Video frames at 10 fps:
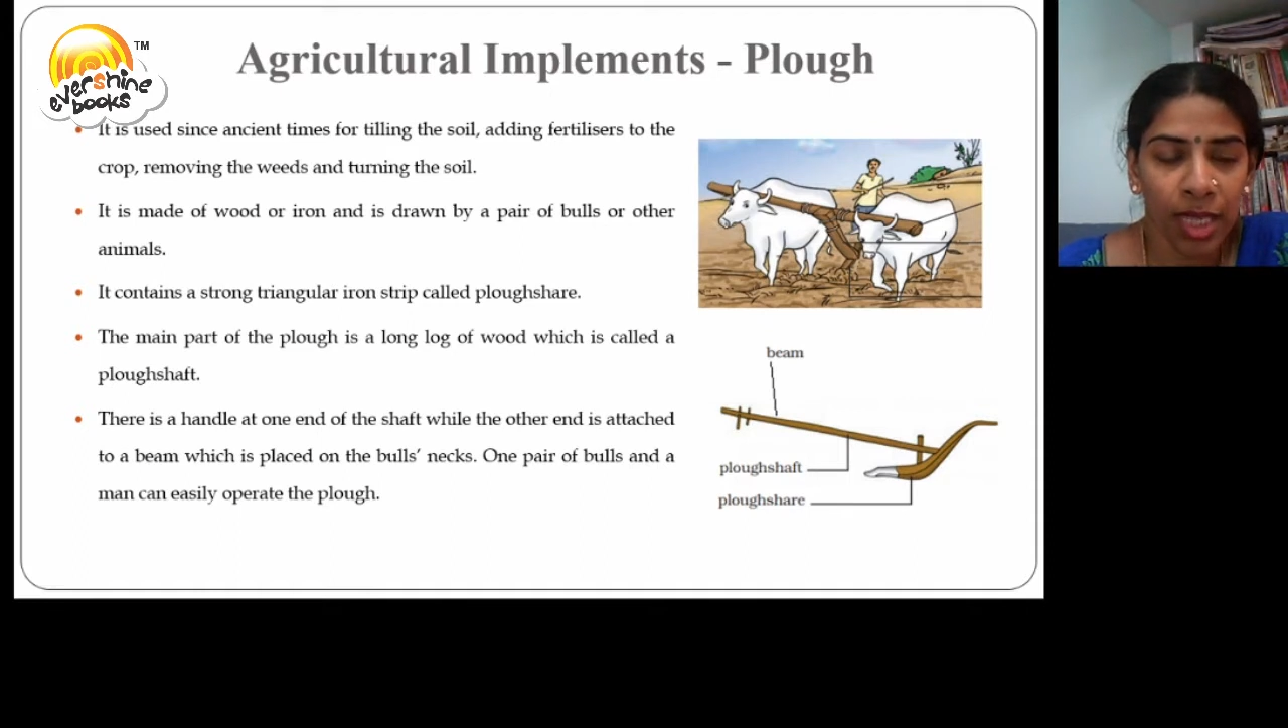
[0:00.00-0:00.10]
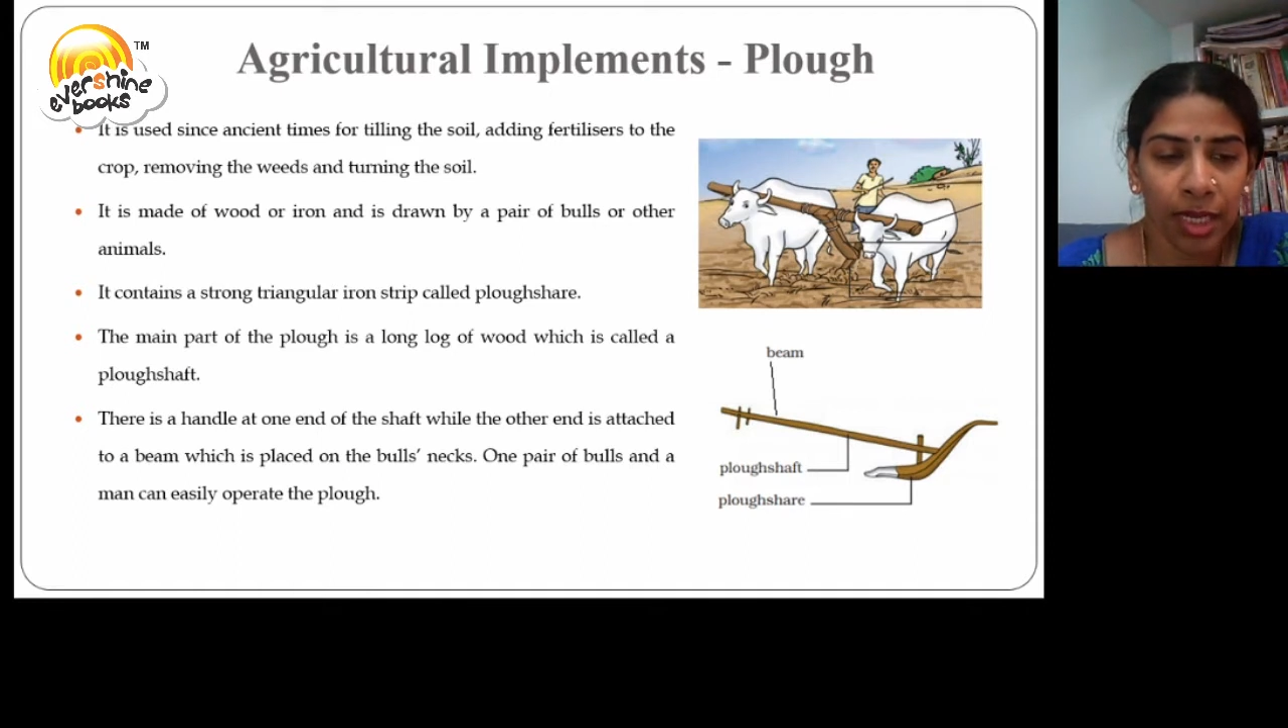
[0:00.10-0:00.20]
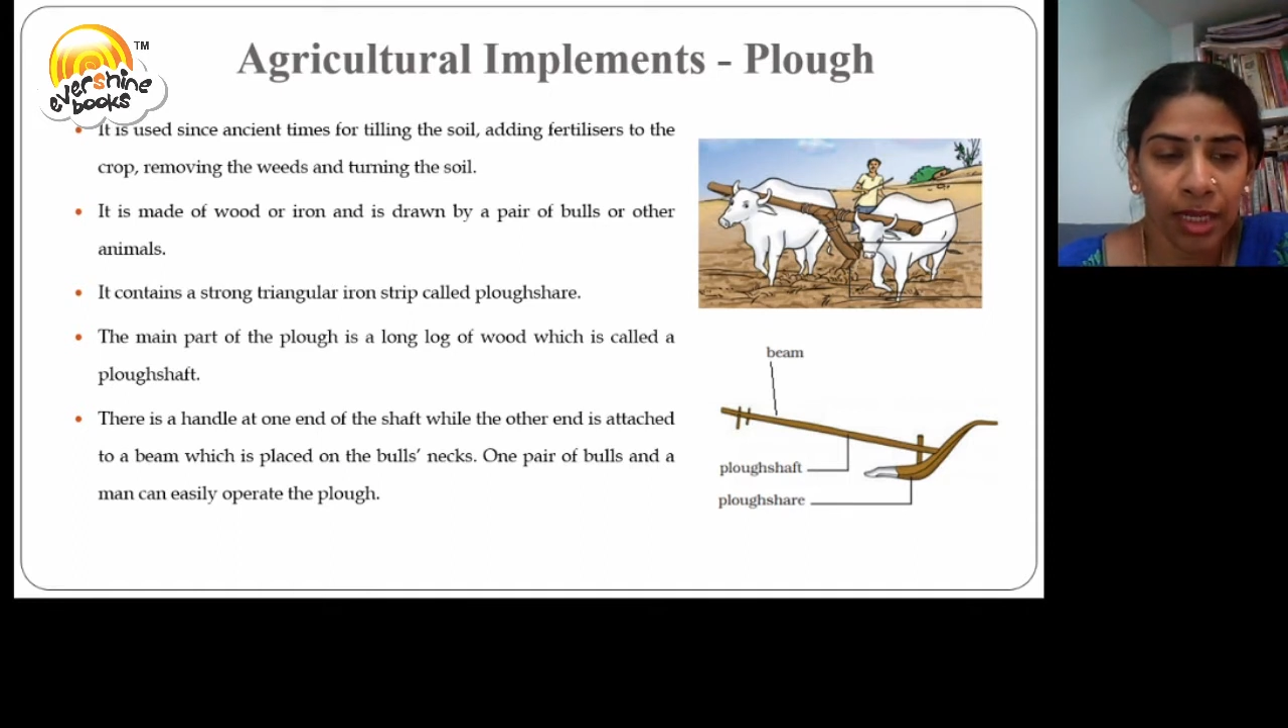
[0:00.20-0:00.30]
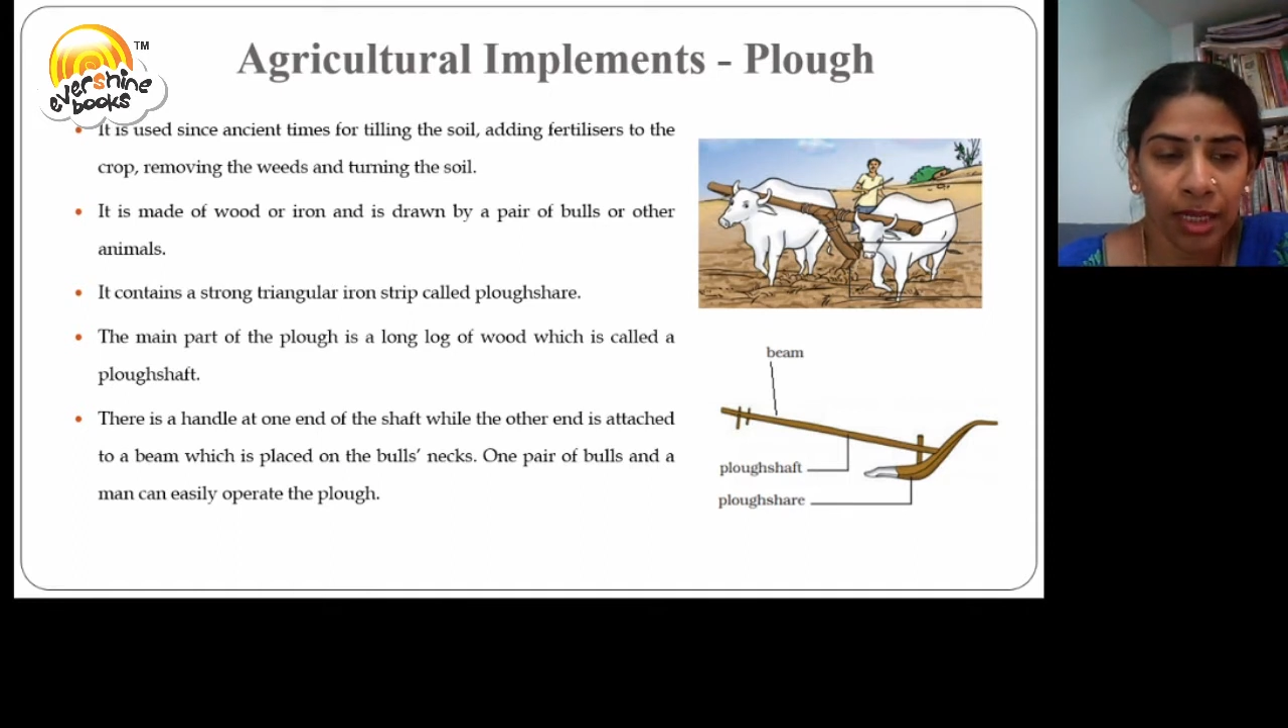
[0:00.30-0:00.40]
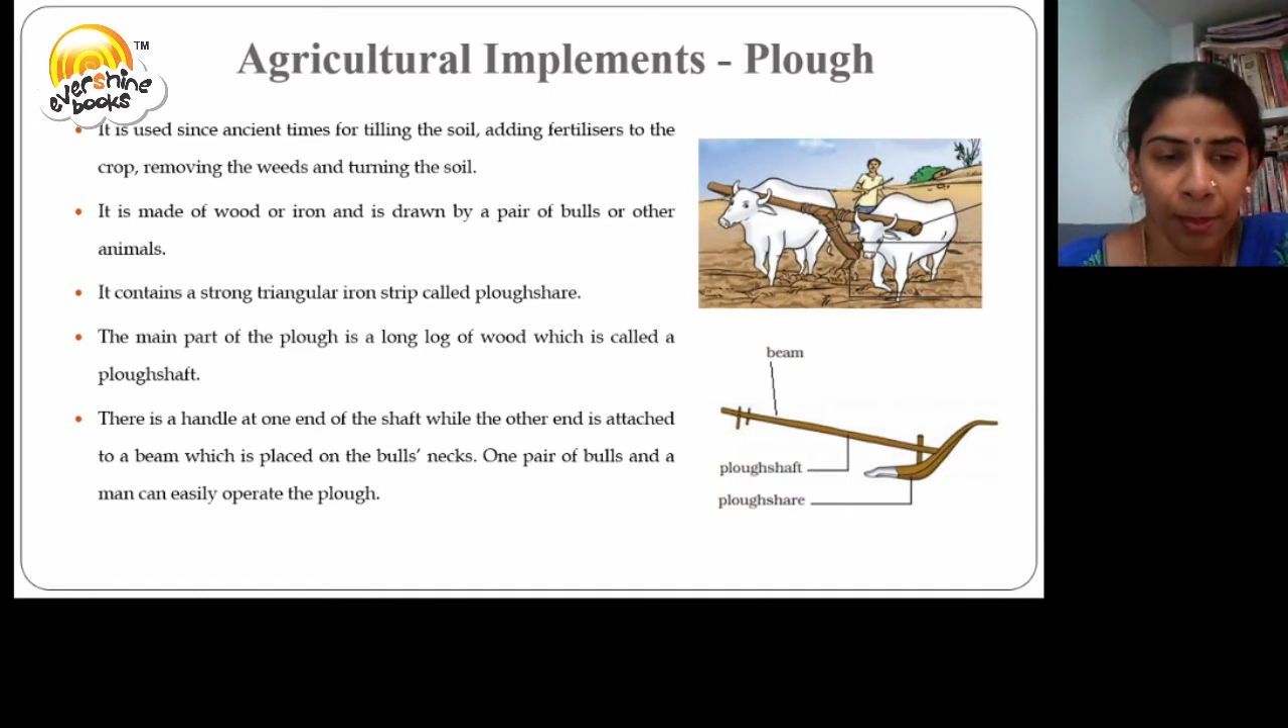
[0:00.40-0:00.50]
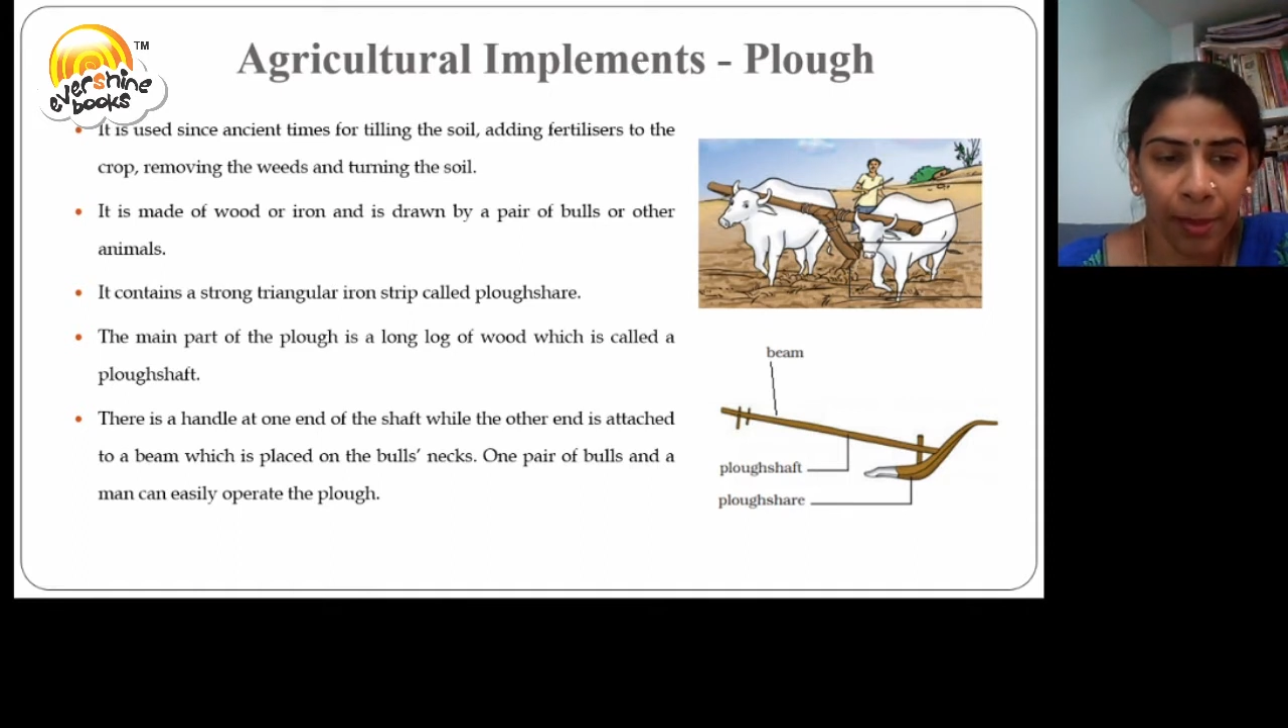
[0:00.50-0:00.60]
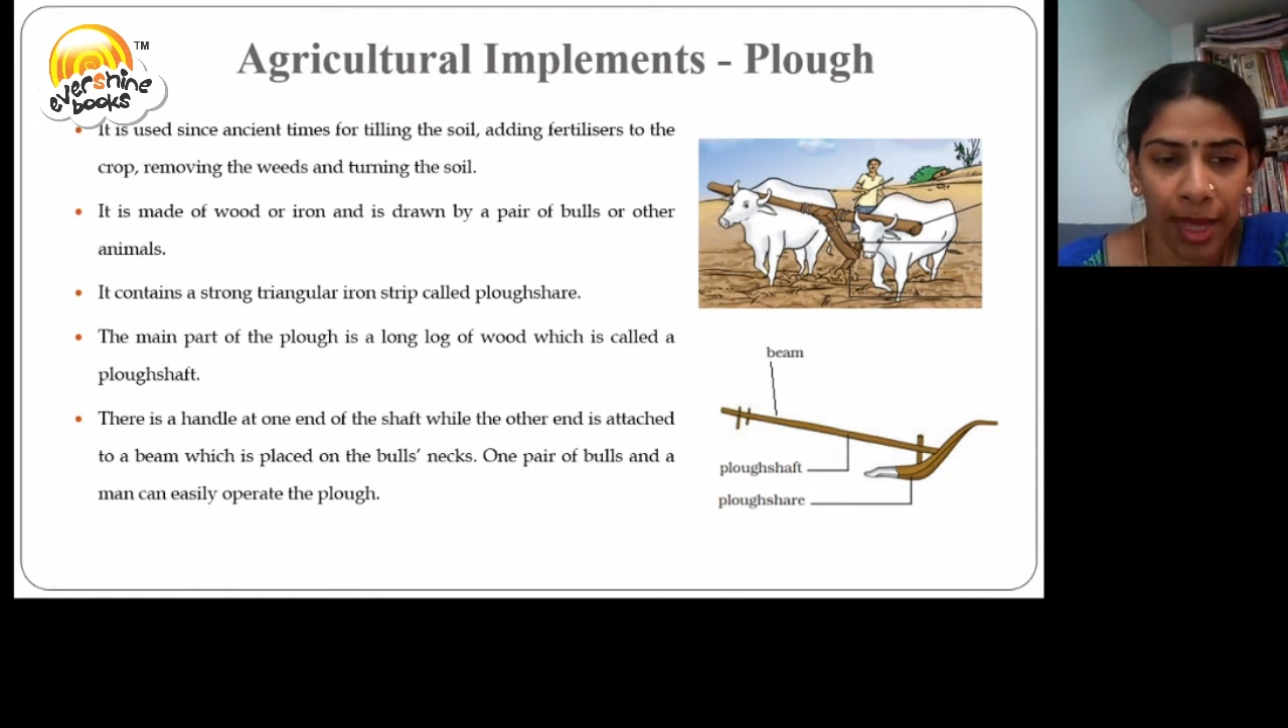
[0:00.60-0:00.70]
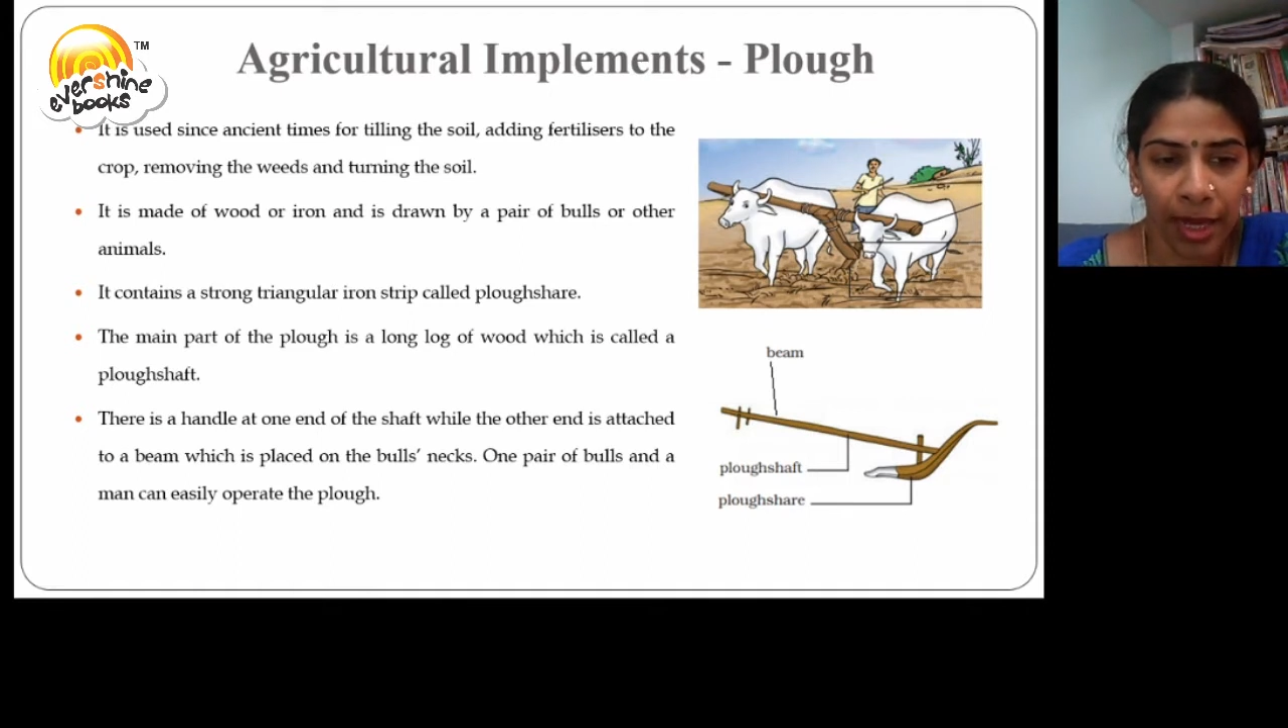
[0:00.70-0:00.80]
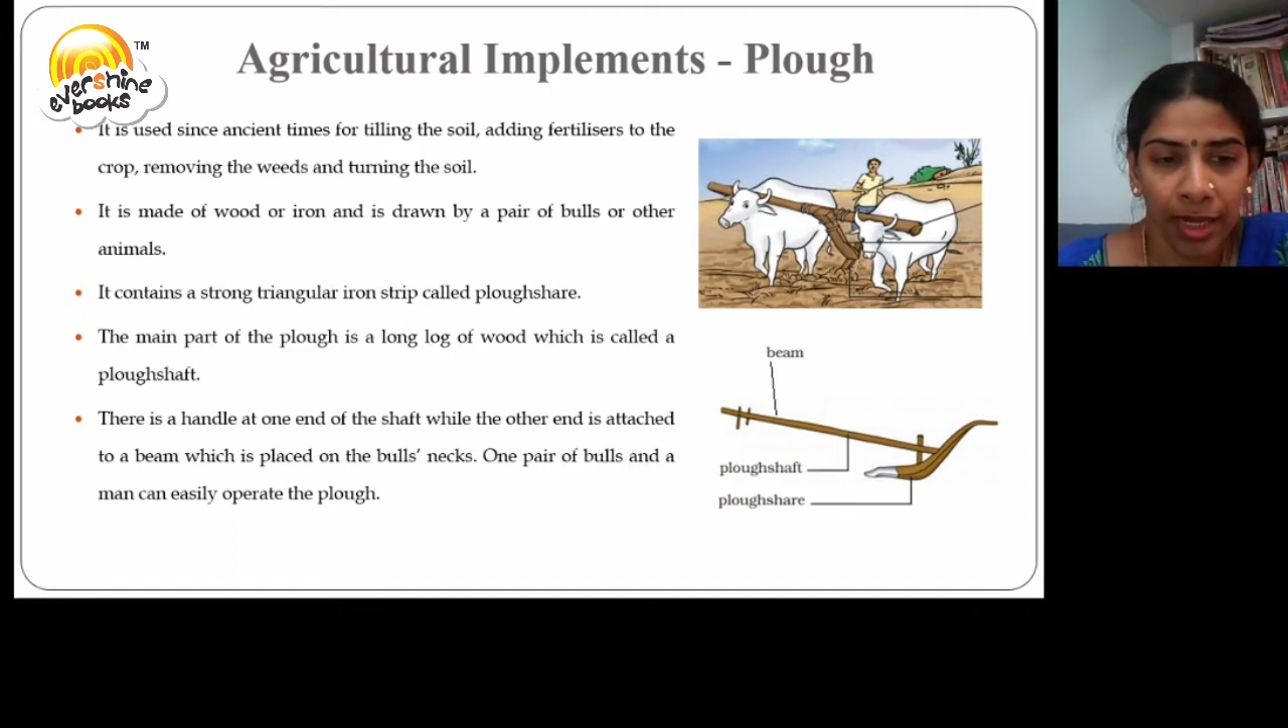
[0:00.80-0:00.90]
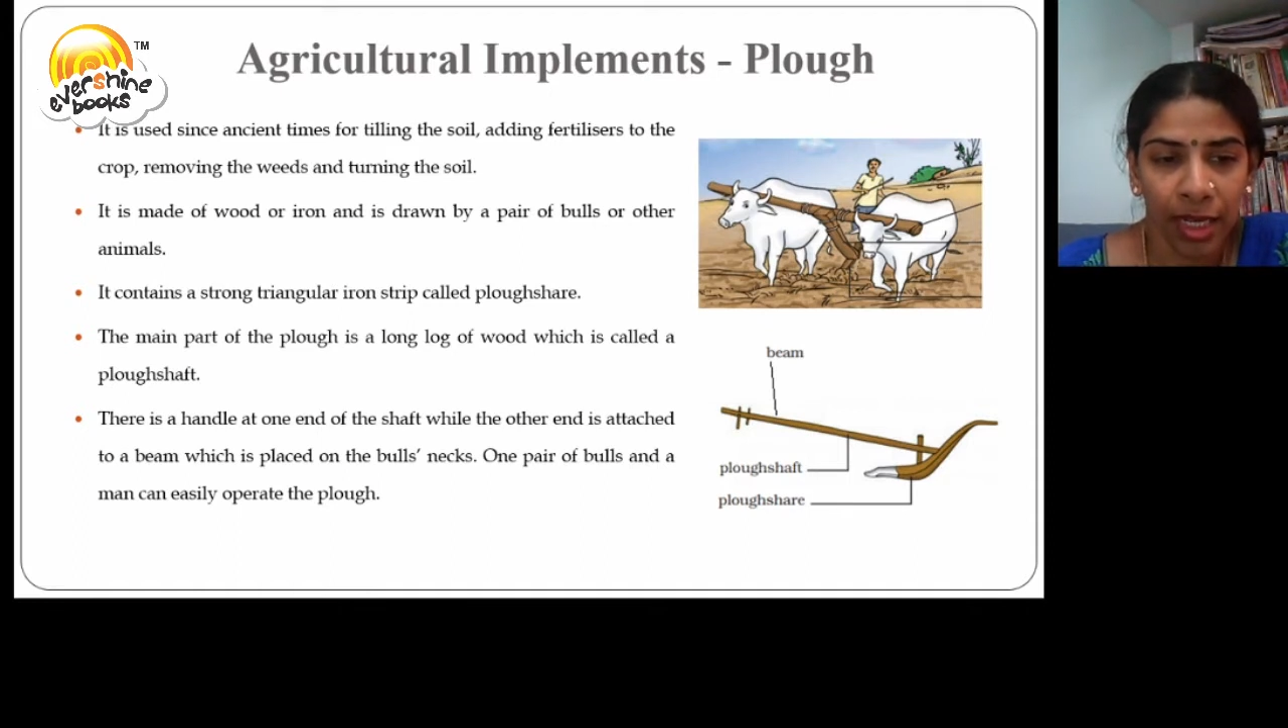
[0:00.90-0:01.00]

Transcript: and a man